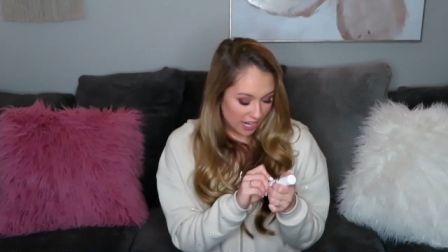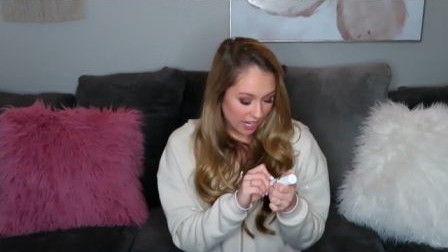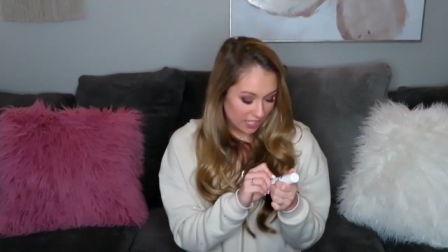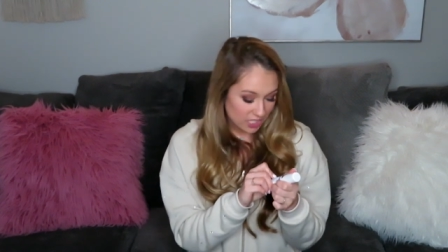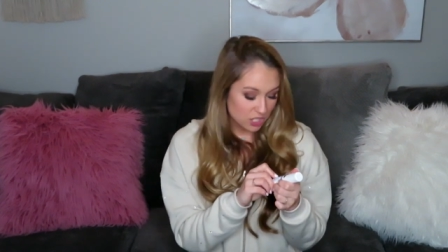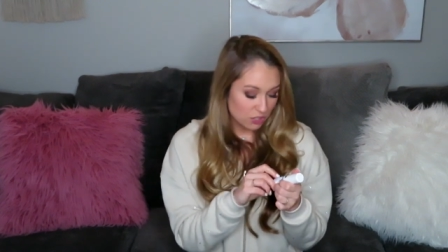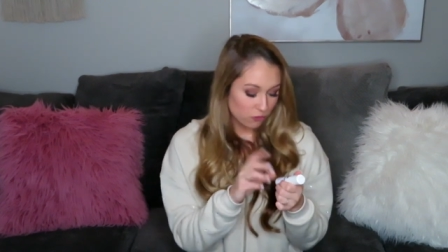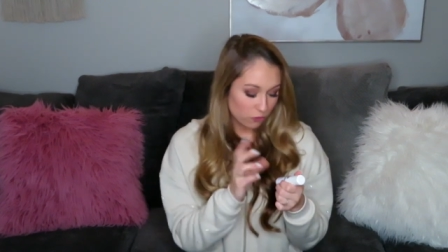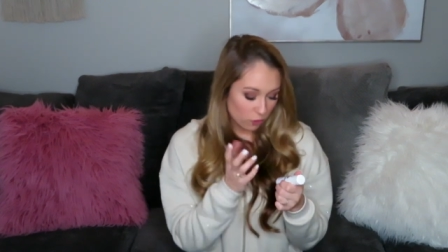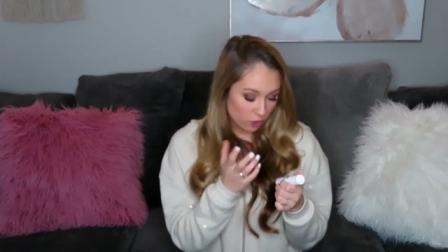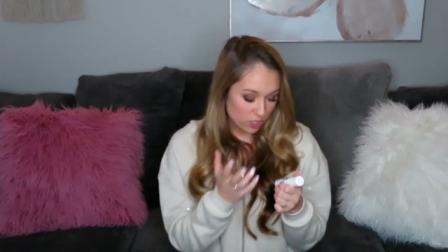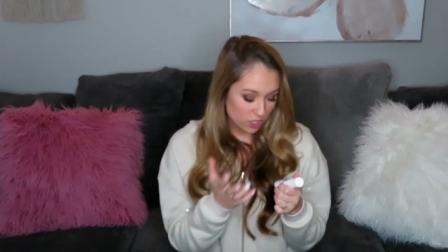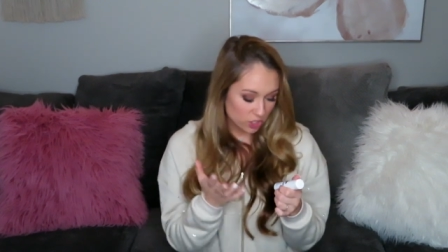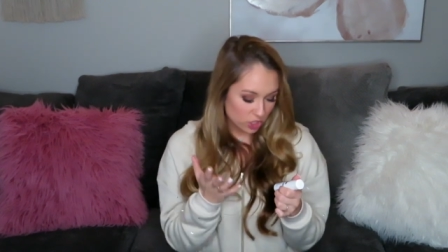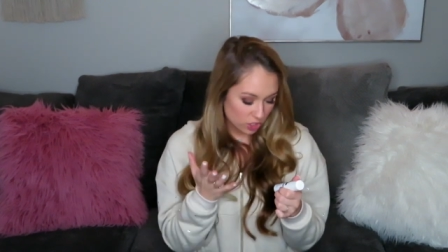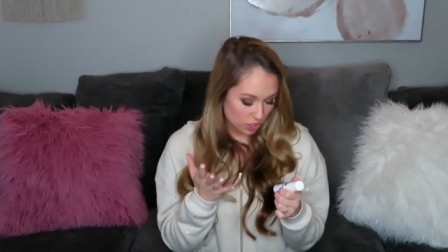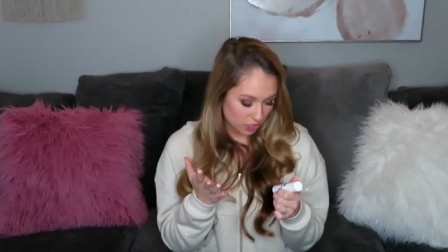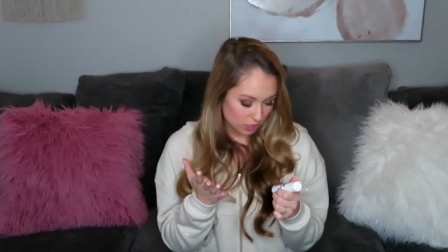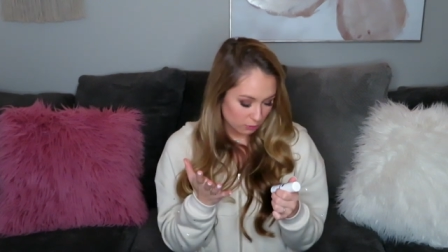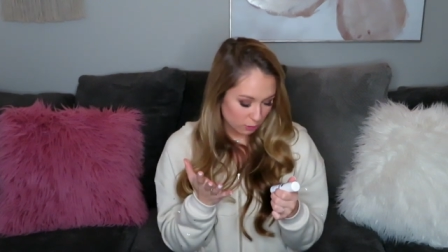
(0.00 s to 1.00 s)
it's for
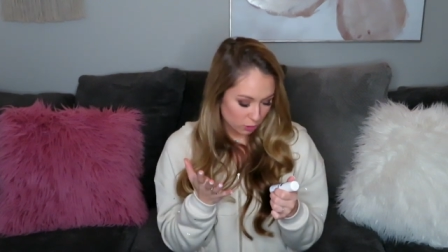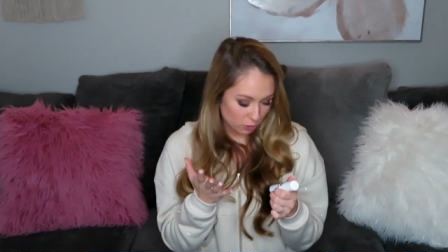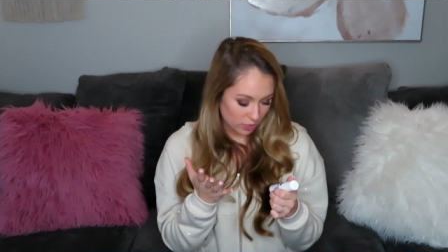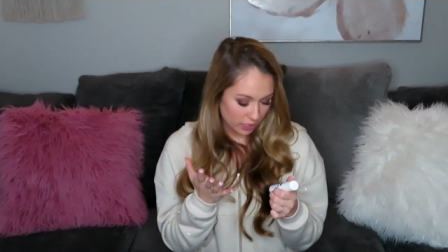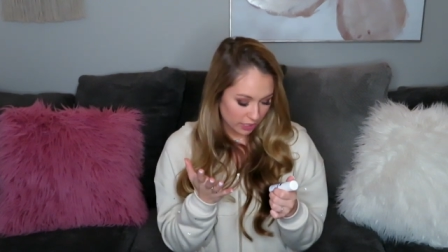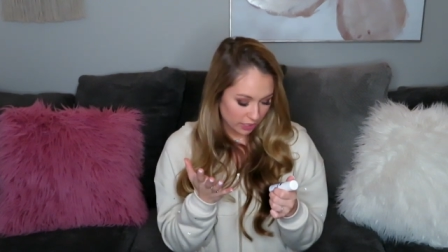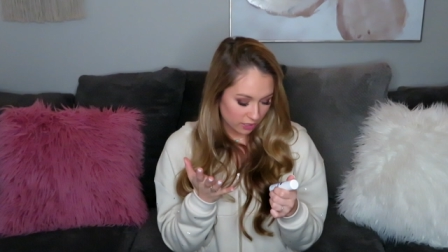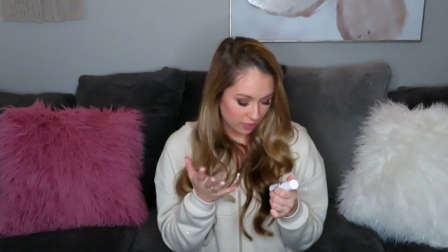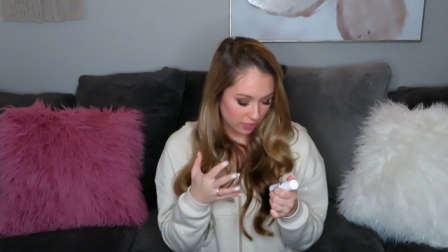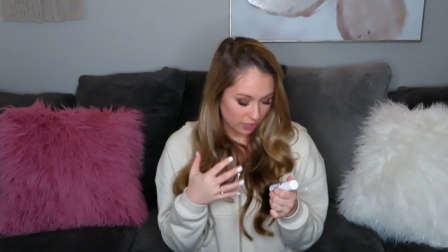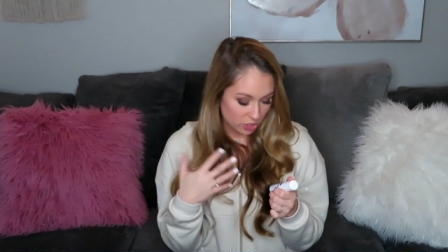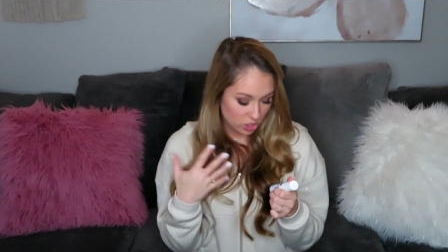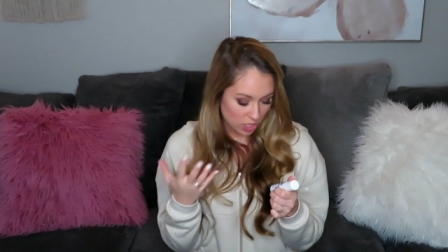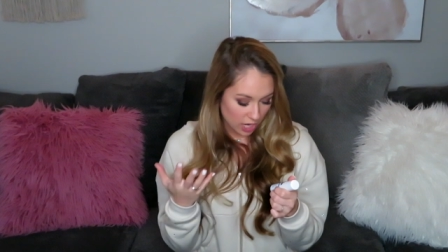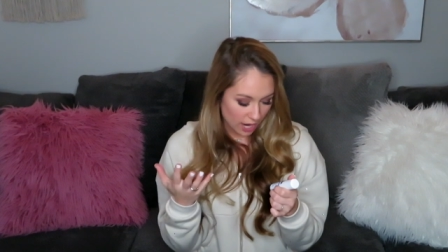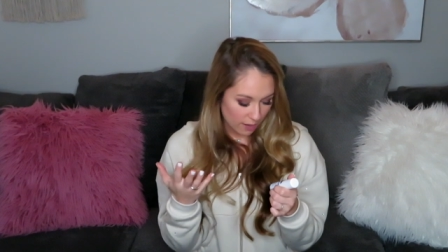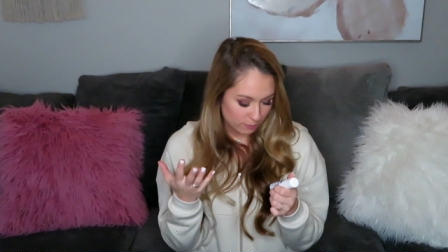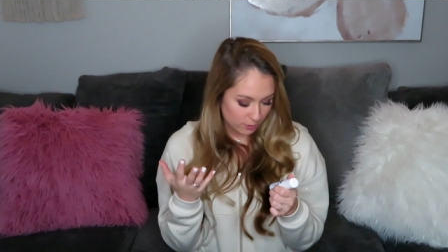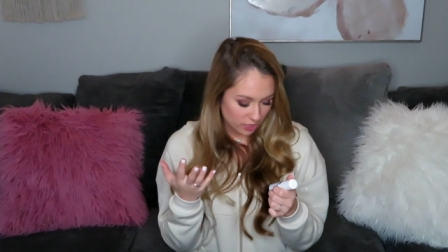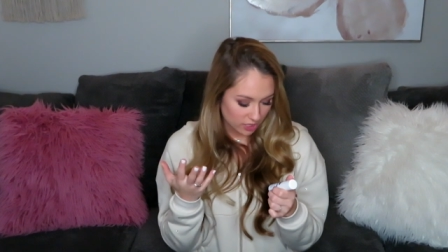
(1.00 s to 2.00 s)
smoothing
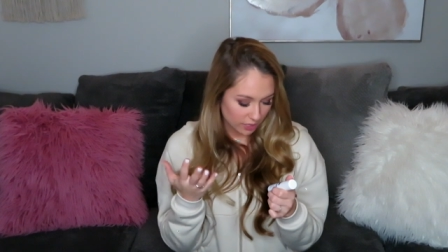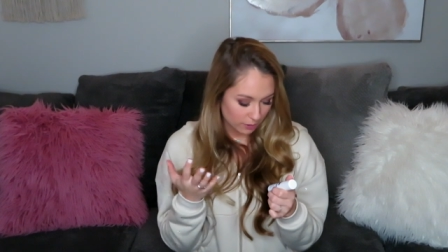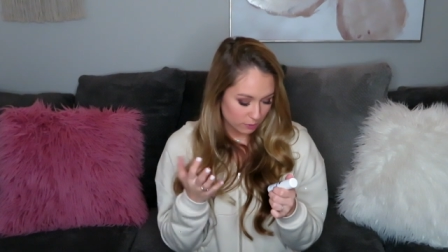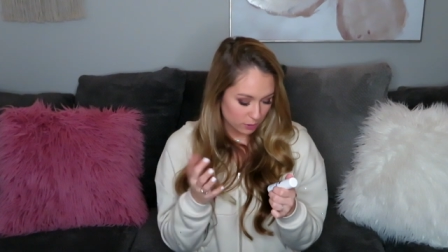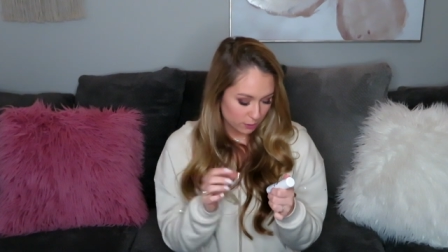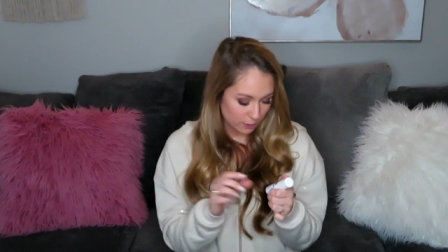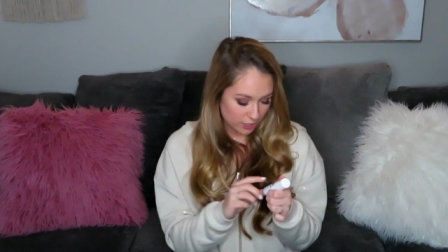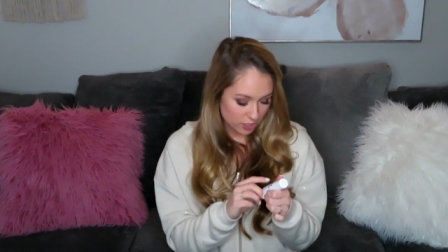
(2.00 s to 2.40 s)
chapped lips,